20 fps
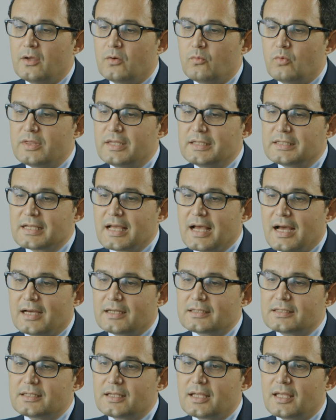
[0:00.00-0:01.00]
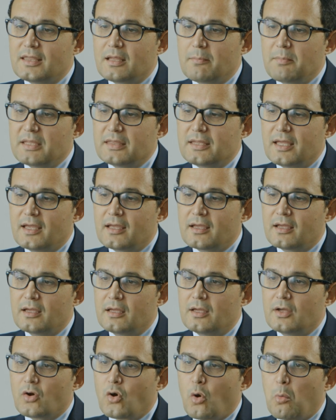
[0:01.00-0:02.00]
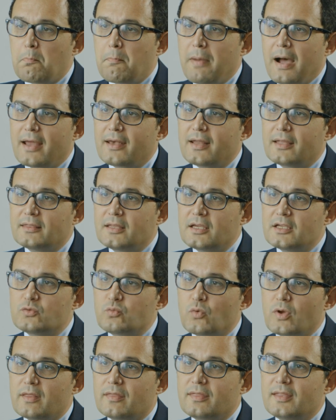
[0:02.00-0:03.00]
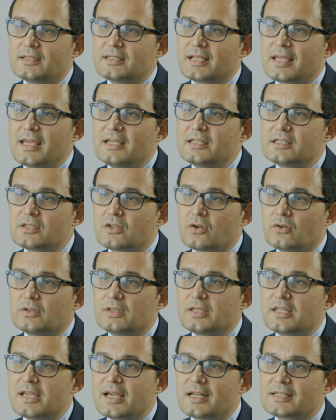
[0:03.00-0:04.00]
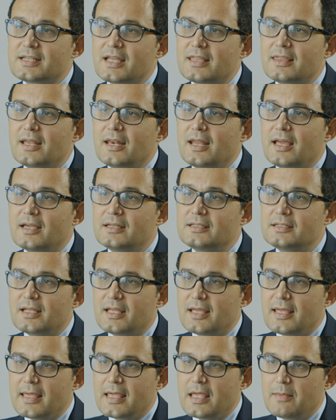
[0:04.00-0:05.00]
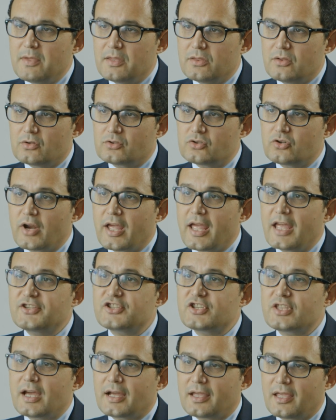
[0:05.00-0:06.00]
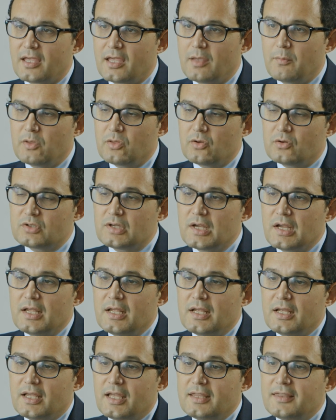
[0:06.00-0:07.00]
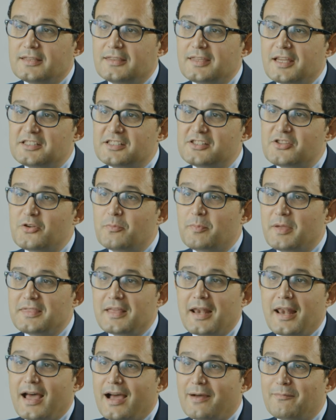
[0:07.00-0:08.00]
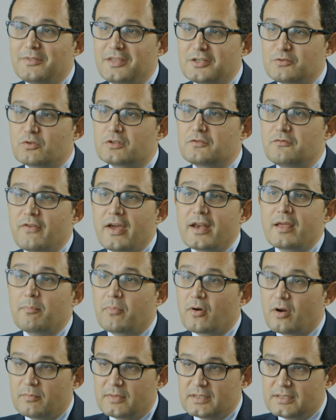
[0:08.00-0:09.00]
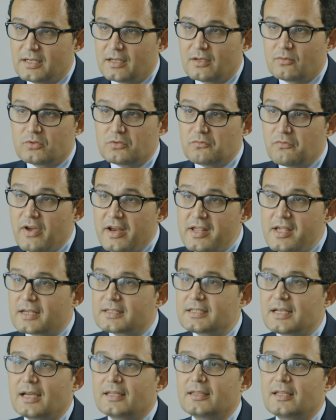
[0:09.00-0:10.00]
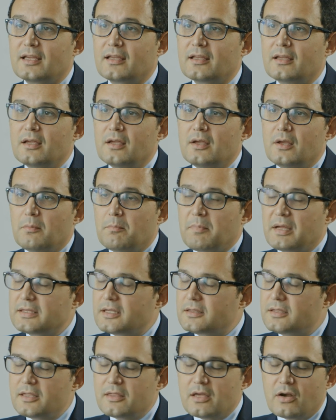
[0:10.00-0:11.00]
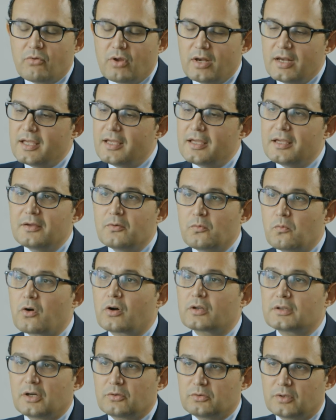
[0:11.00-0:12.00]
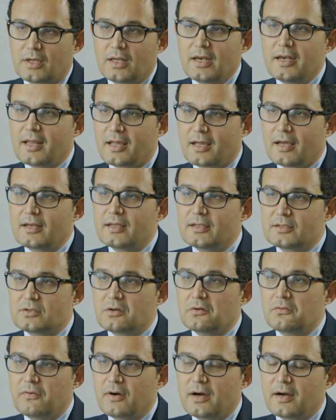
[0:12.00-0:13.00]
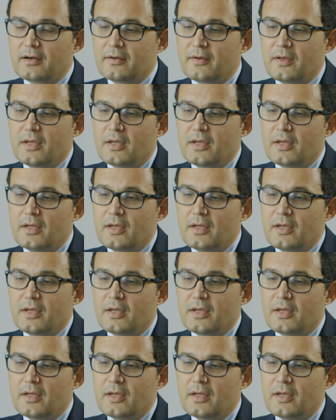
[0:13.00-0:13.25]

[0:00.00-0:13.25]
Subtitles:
We discussed in the meeting combining this with these histone deacetylase inhibitors or HDAC inhibitors. In the test tube in the lab, this was very promising, it was very exciting, but it didn't really work out clinically so far.